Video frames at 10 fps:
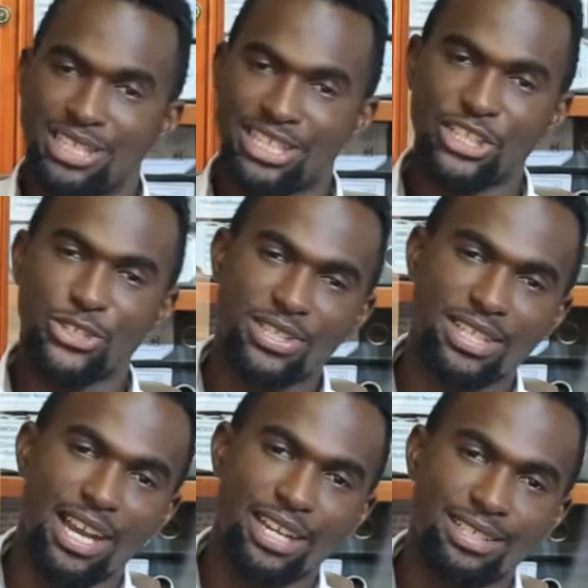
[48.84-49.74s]
Digital
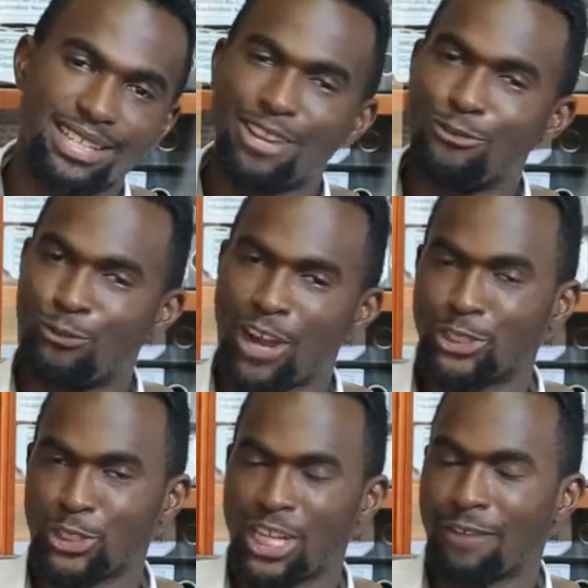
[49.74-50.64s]
Science and
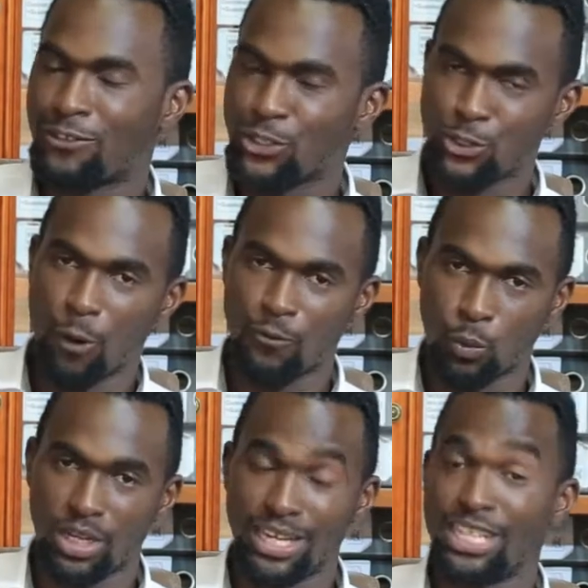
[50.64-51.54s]
Virtual Lab
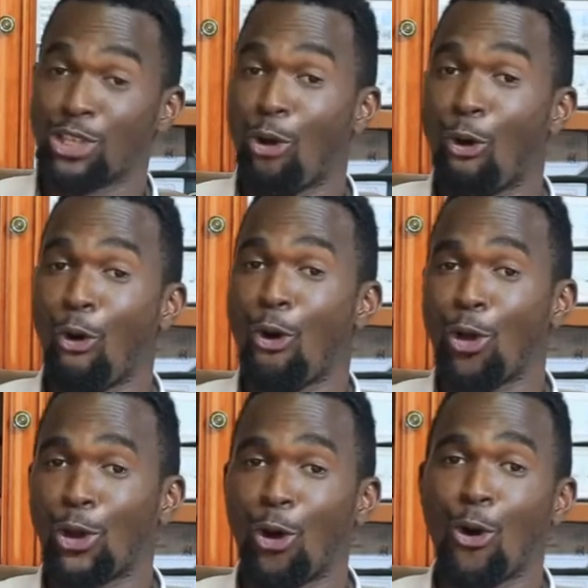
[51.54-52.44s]
software is a
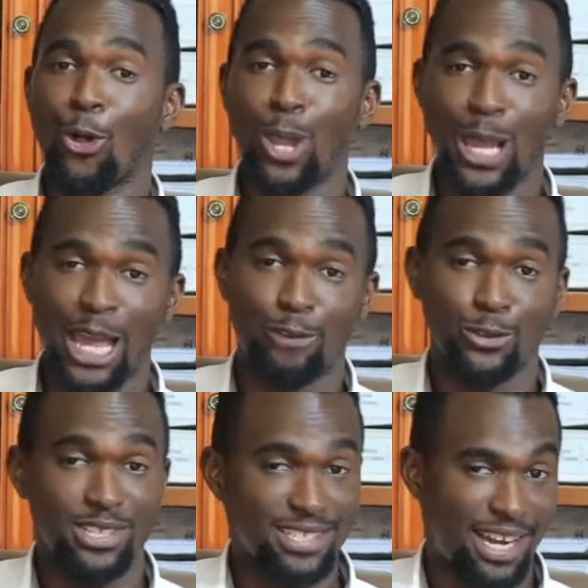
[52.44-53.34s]
whole
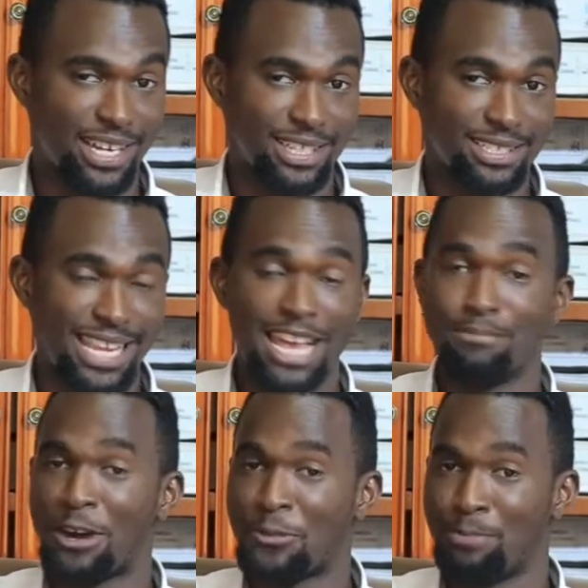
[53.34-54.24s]
all-level science
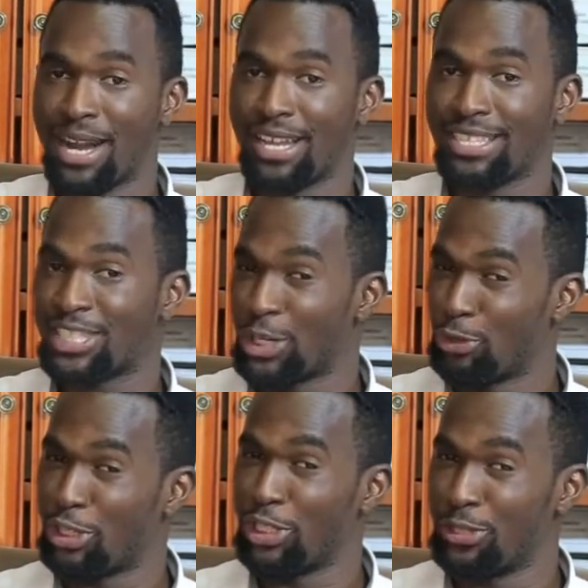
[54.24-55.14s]
and mathematics
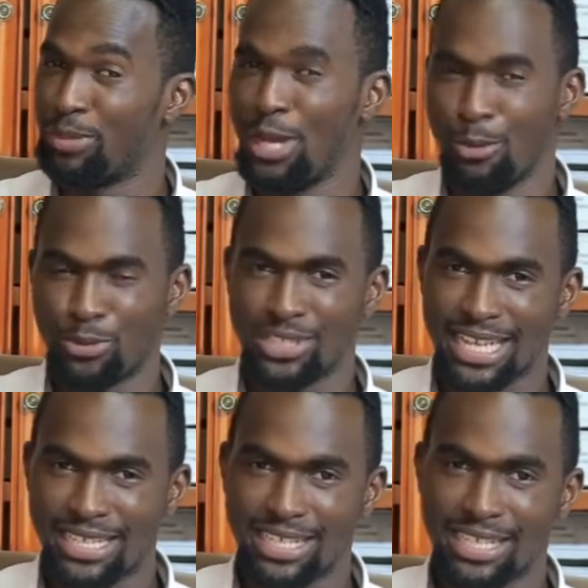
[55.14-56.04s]
curriculum
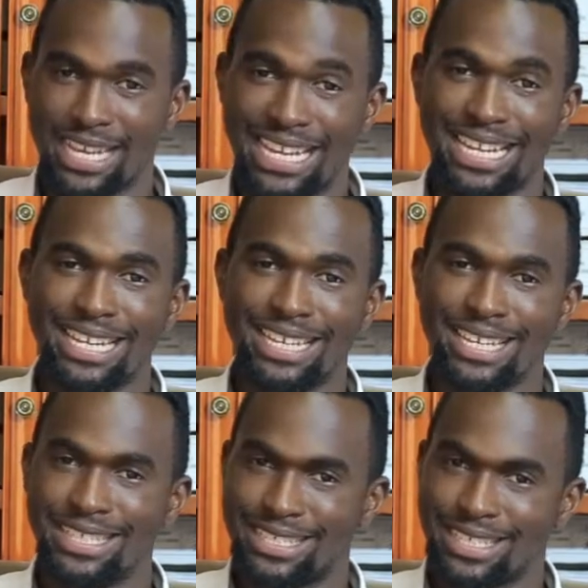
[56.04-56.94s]
presented in
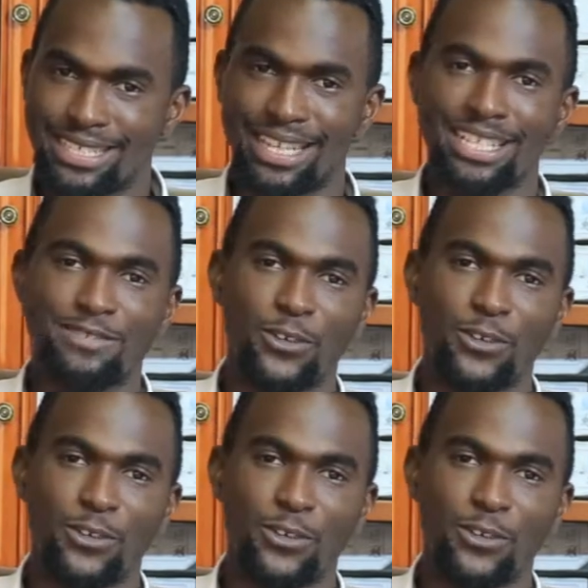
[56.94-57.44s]
a digitized